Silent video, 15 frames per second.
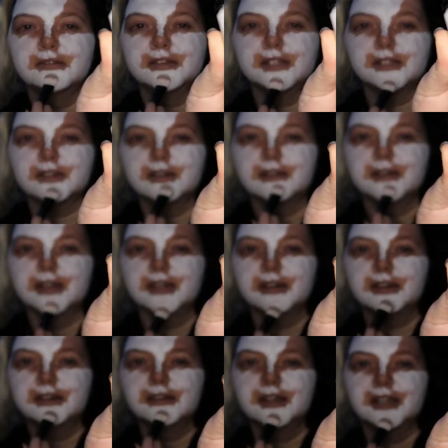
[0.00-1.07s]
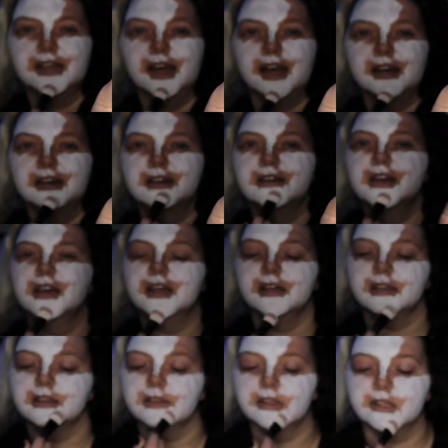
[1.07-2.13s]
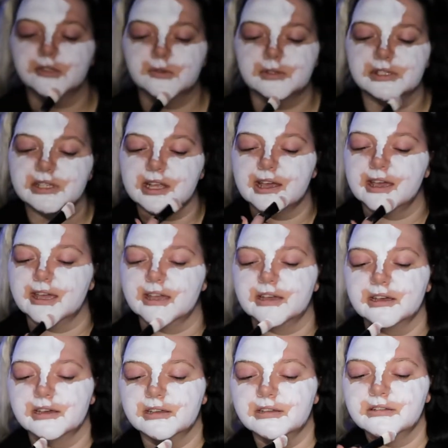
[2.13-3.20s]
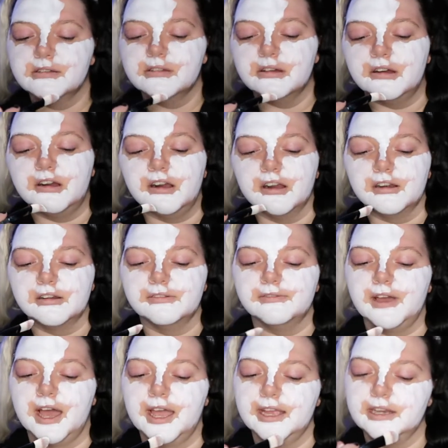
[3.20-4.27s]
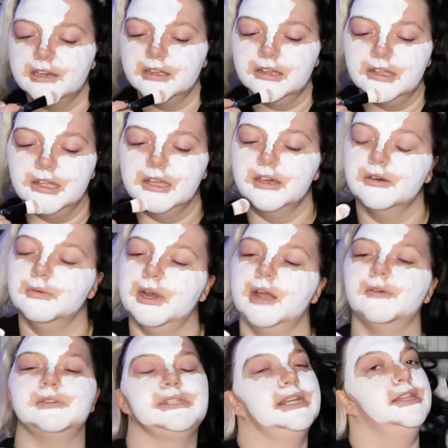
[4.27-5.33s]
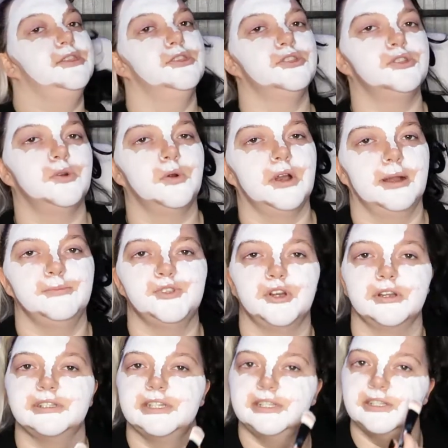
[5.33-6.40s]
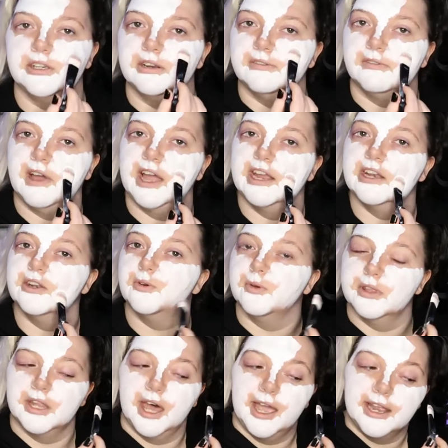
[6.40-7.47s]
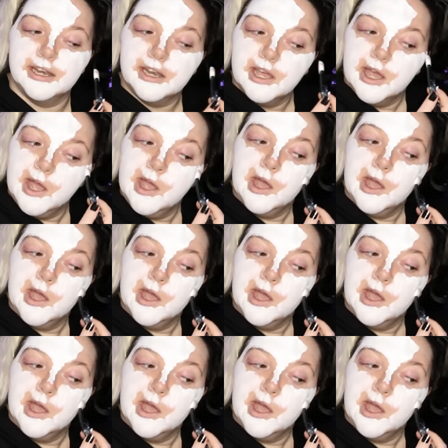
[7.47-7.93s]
Just gonna, yeah. This was like a hard find when I was in the store. I'm sure it's easier to find online.